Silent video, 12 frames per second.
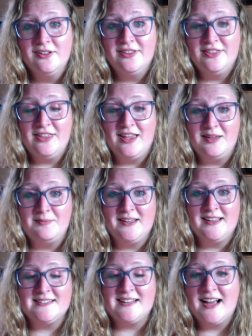thing
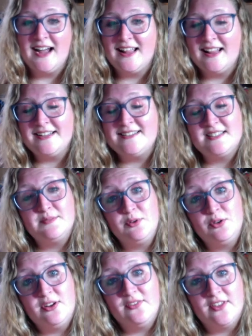because it highlights the
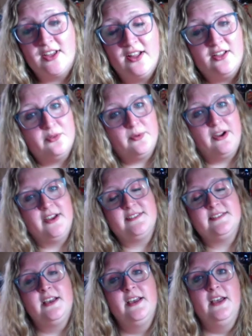beauty of the color,
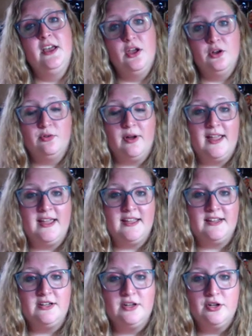whereas gray
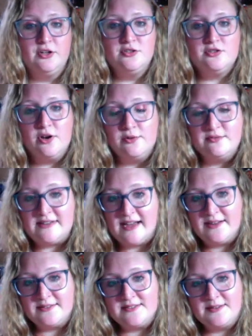can tone
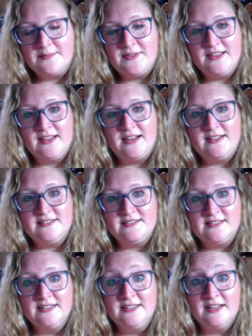down something that is
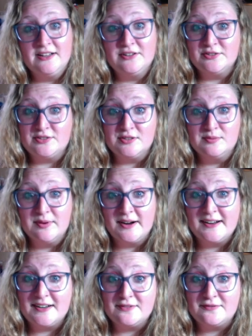a little too
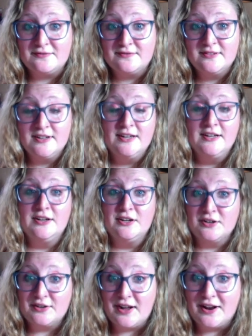bright if
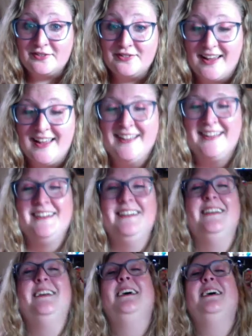you're not a fan.
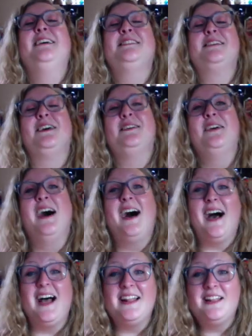So
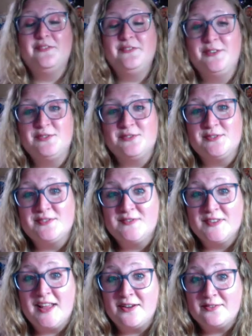I love neutrals for
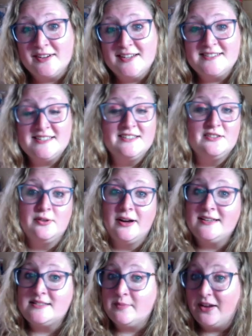that reason. Gray
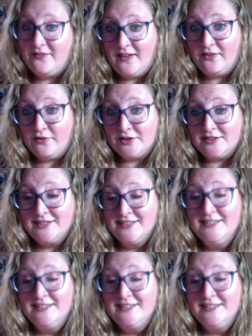is my favorite